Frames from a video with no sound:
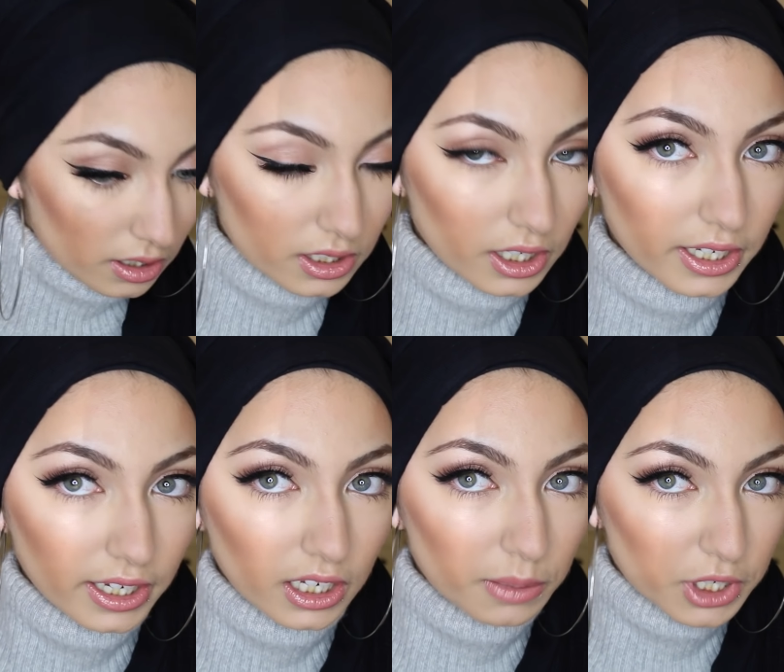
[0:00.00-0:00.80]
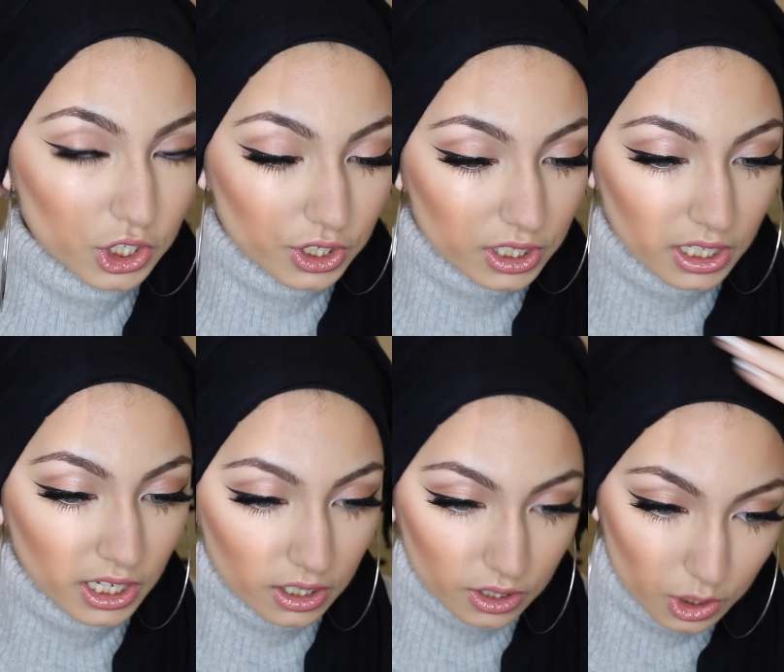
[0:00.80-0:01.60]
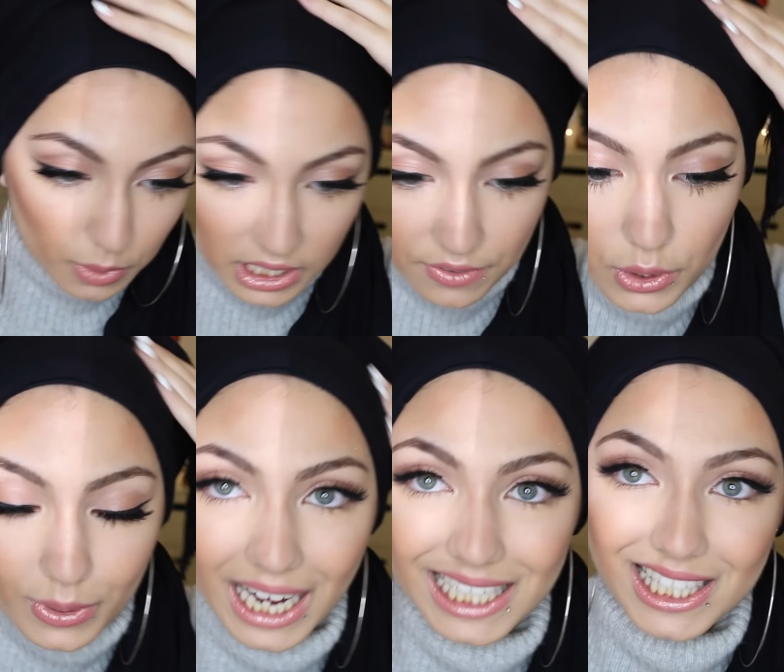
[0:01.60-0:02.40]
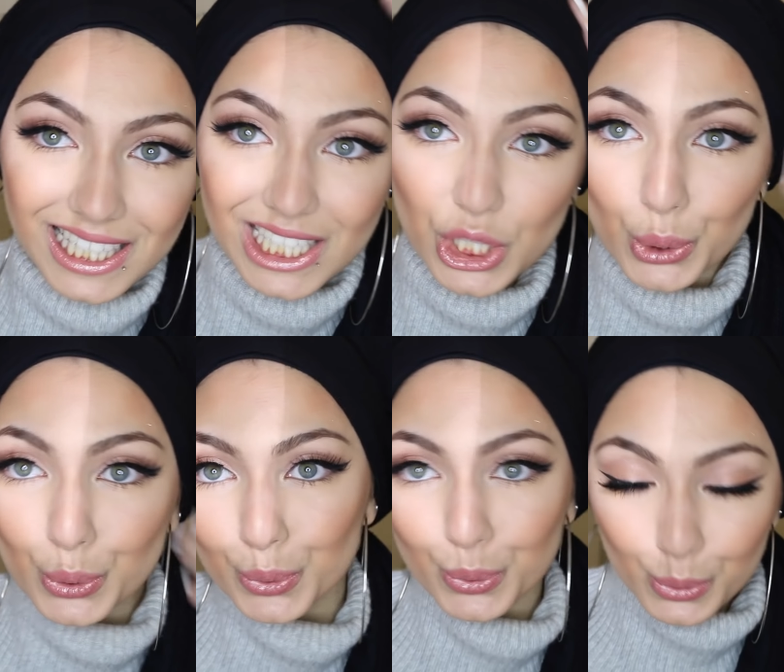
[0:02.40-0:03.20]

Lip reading: Tuck it in, make sure it's neat, do whatever you got to do.